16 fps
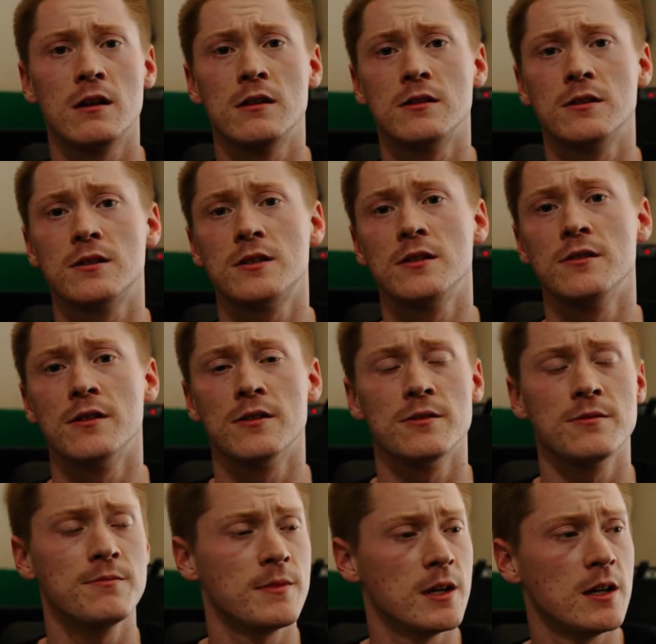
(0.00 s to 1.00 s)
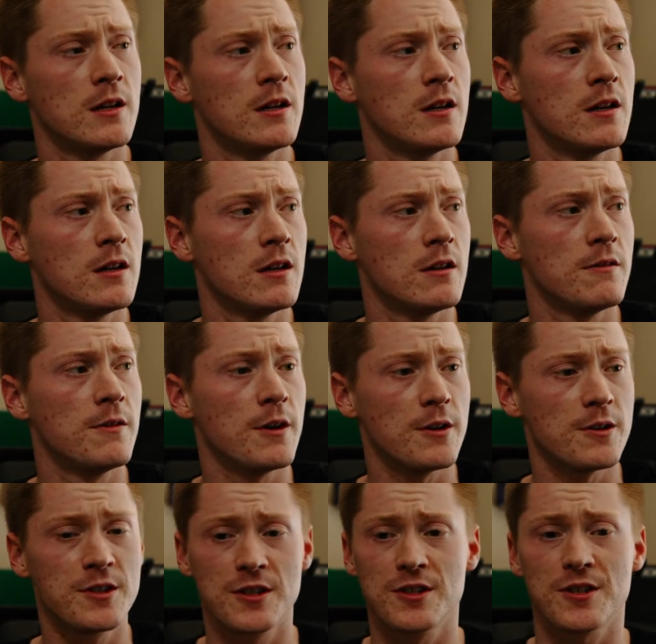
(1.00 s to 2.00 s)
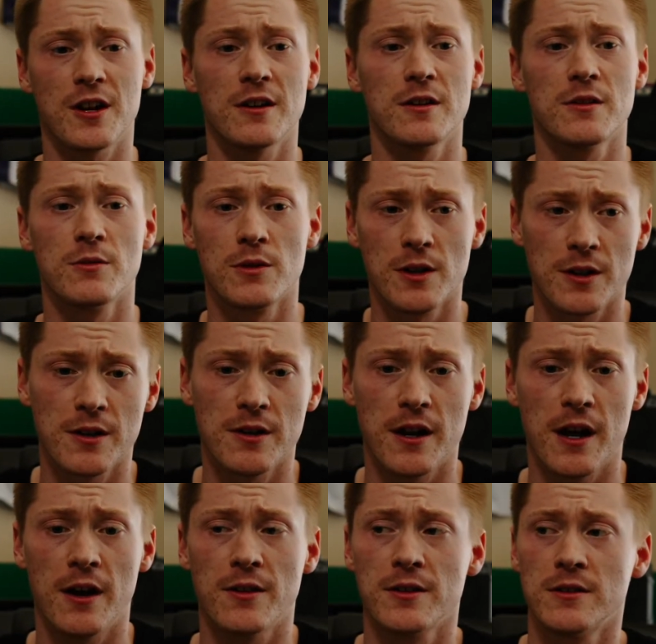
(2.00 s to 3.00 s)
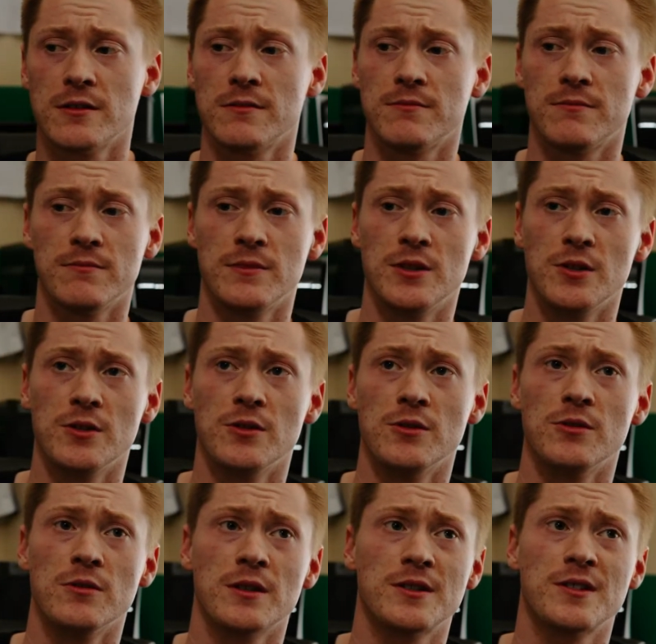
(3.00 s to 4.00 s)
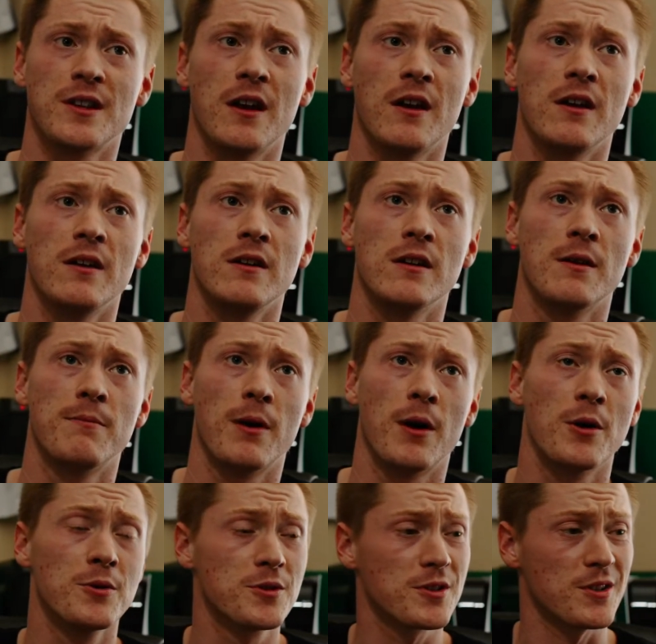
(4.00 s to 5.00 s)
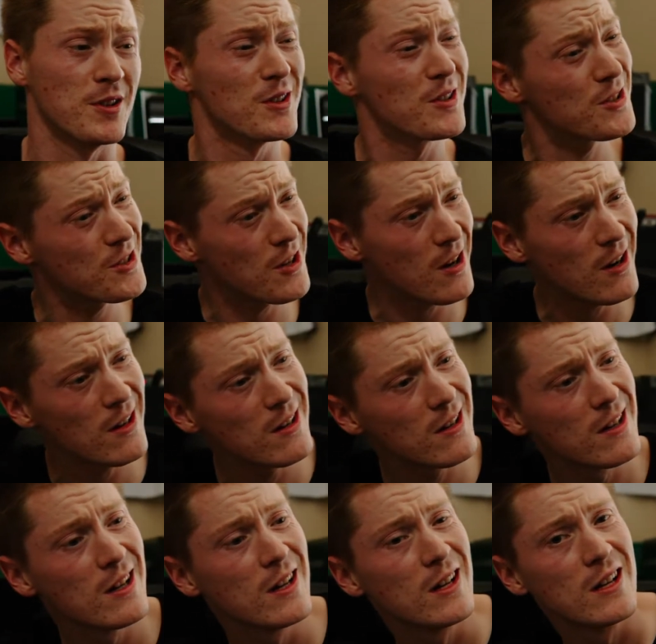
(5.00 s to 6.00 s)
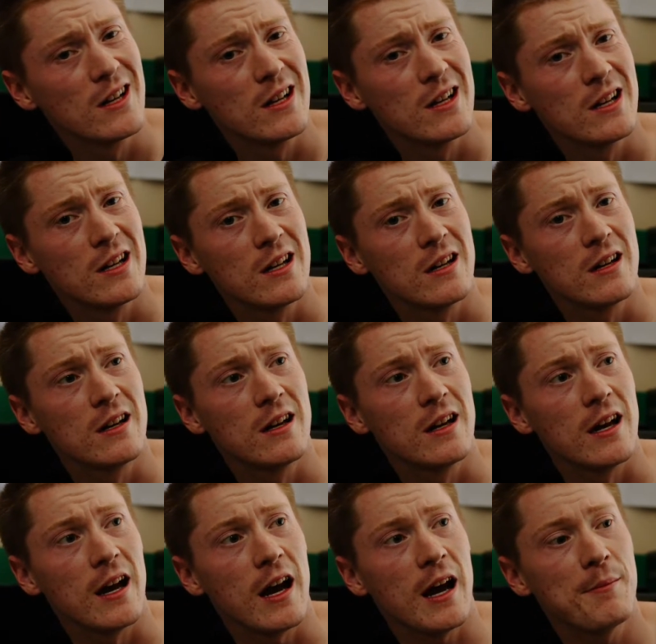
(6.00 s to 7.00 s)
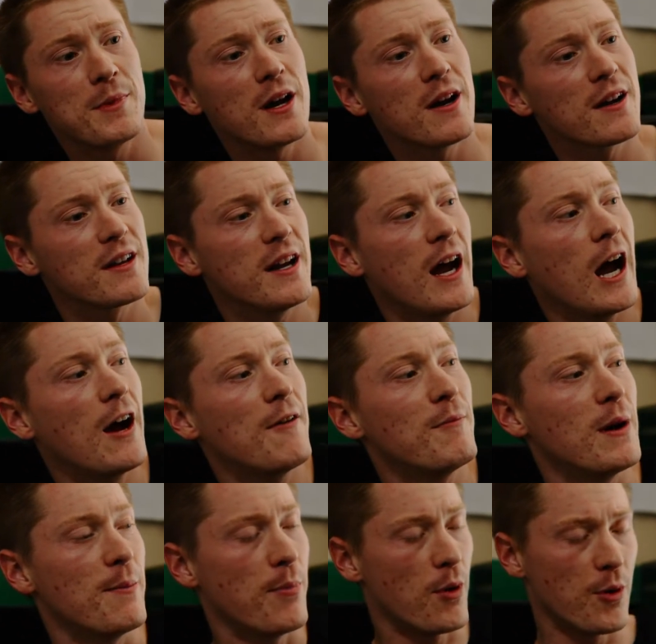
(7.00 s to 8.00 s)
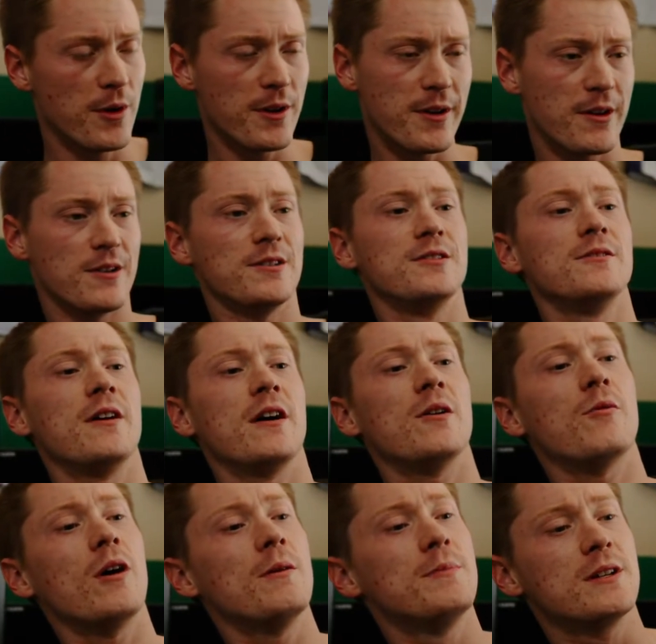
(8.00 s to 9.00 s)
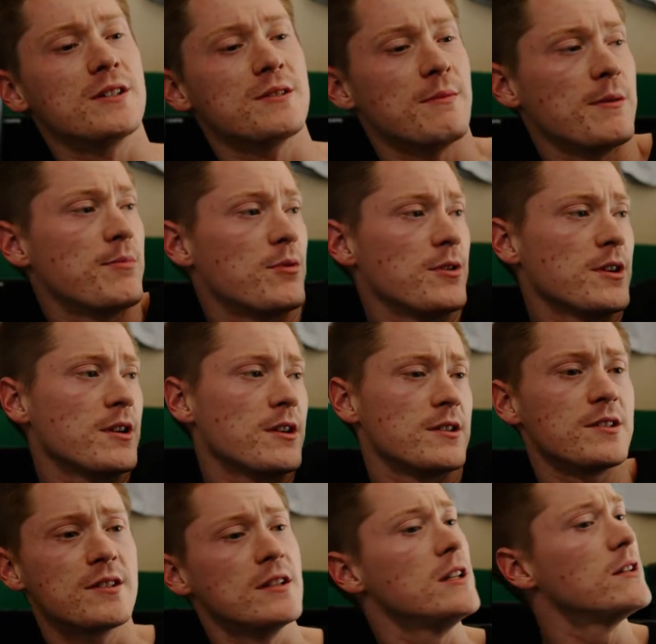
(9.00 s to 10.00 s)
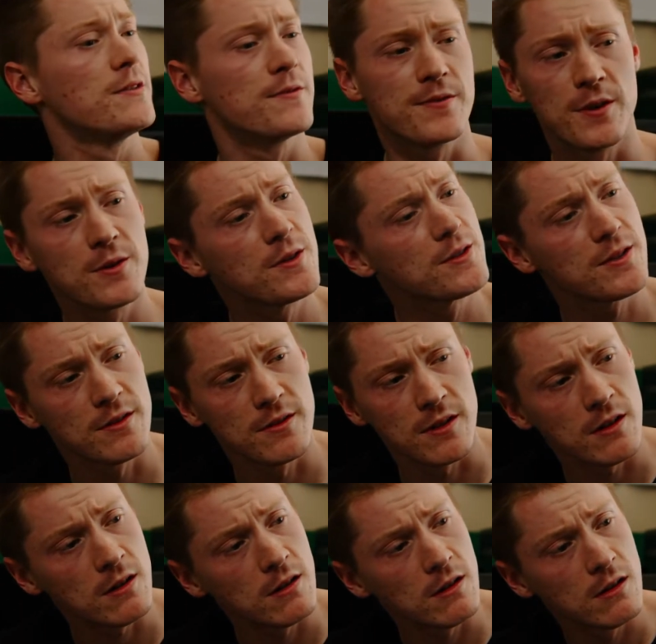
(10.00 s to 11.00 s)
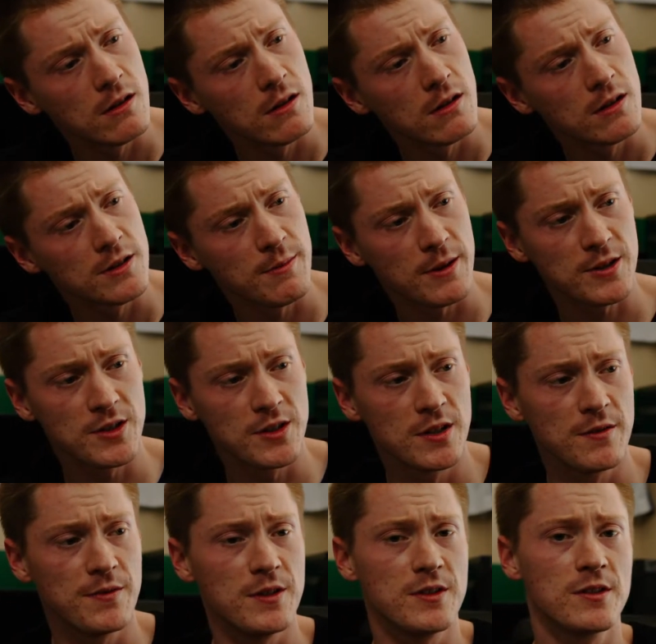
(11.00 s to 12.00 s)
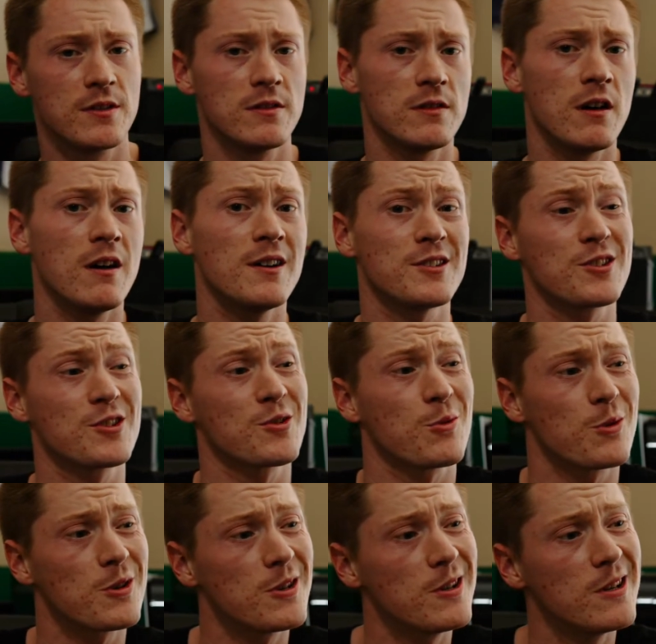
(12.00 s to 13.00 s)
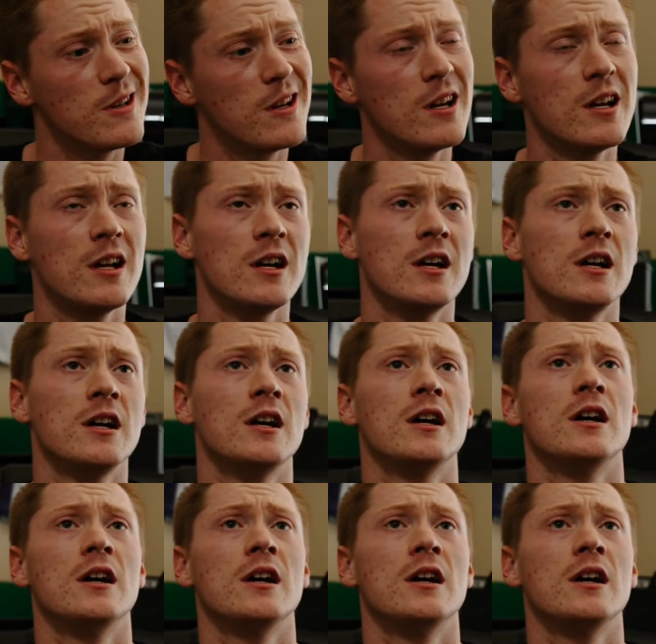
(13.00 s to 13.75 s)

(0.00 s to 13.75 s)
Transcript: and you know, they're just trying to learn how to do, let's say, a post hook shot I'm not going to have my point guard do that. Why? Because my point guard doesn't need to focus on that, mm-hmm. especially if he's a lot shorter. Mm-hmm.